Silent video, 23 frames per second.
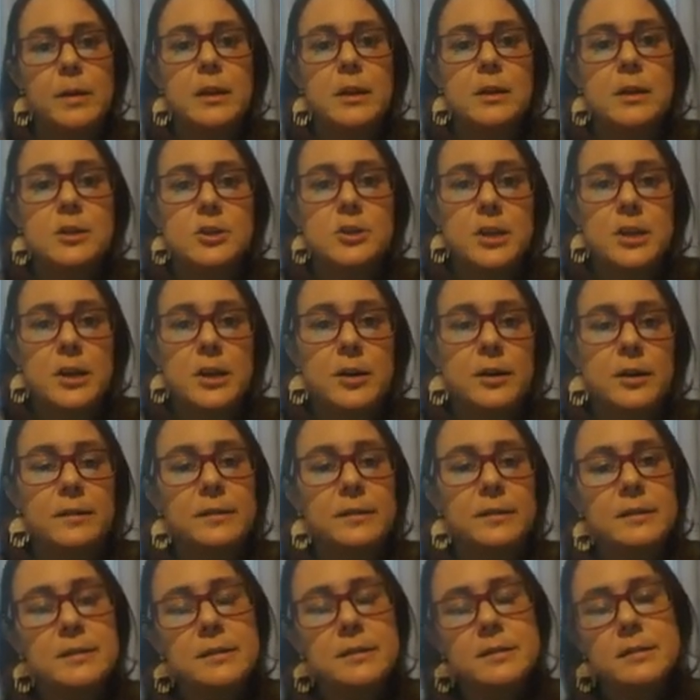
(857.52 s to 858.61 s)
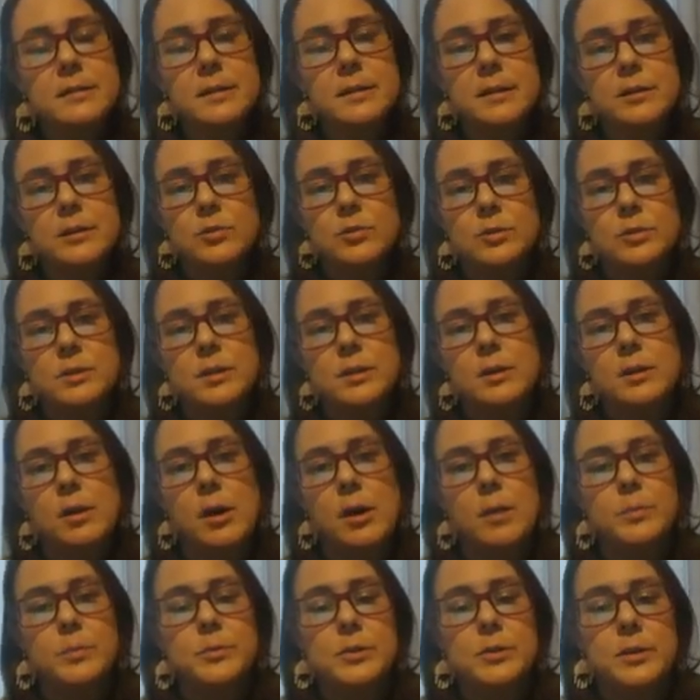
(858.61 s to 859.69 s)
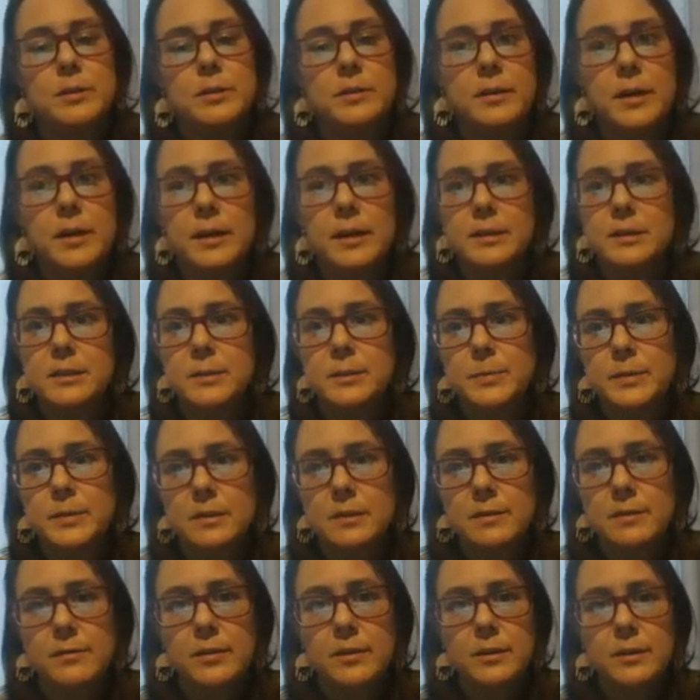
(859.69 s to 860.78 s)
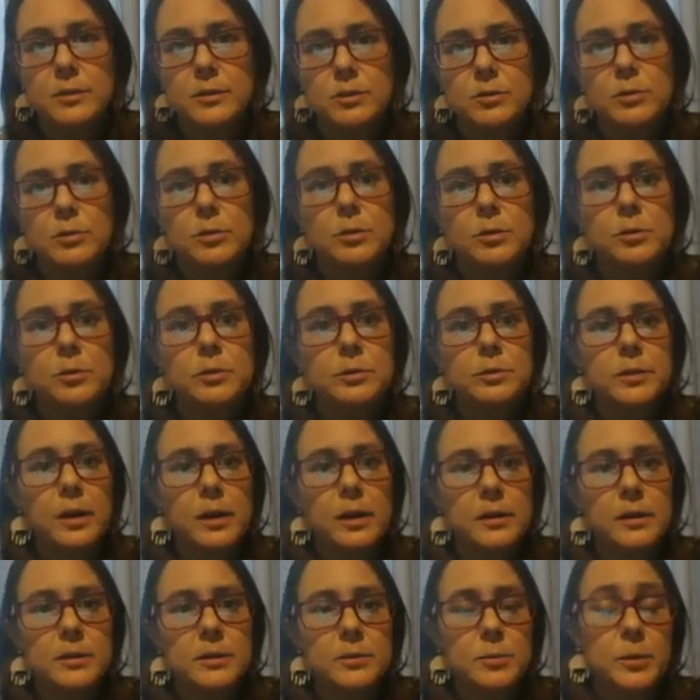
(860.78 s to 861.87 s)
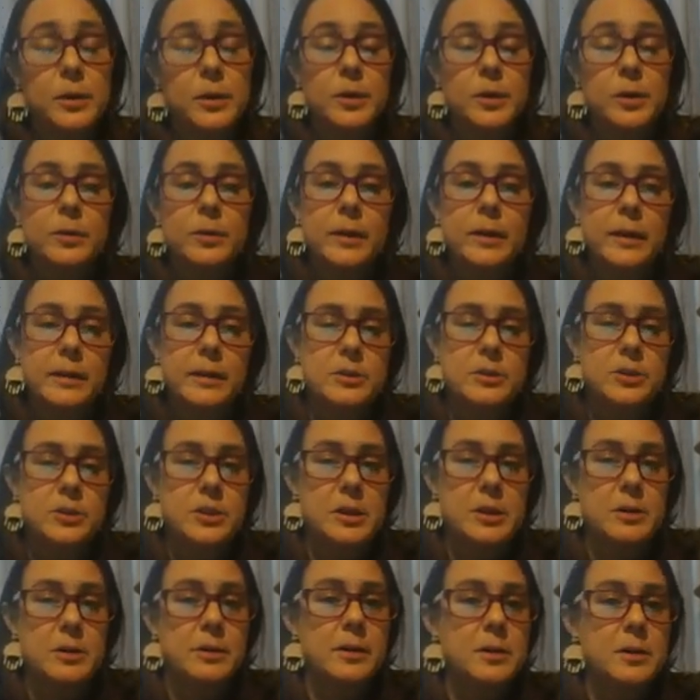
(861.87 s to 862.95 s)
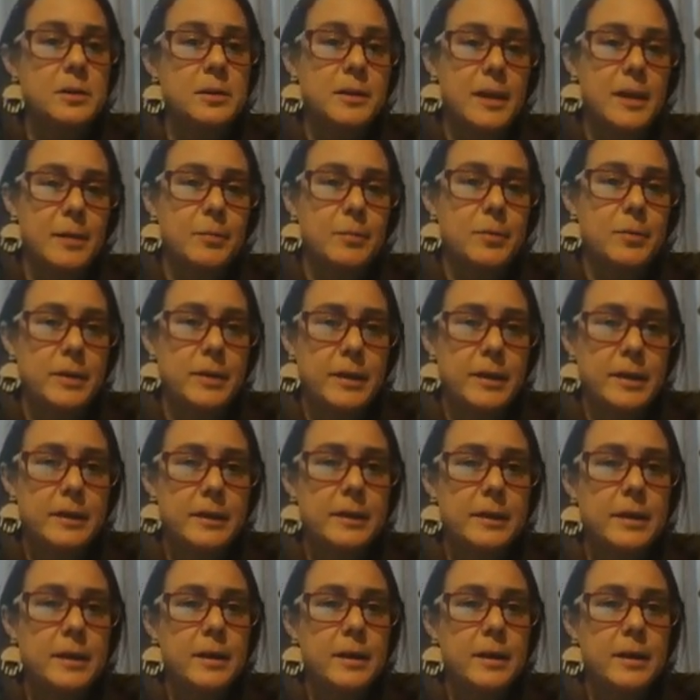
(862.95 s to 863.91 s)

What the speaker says: Share, and this is an interesting option that's specific to Google Docs where you can share and collaborate.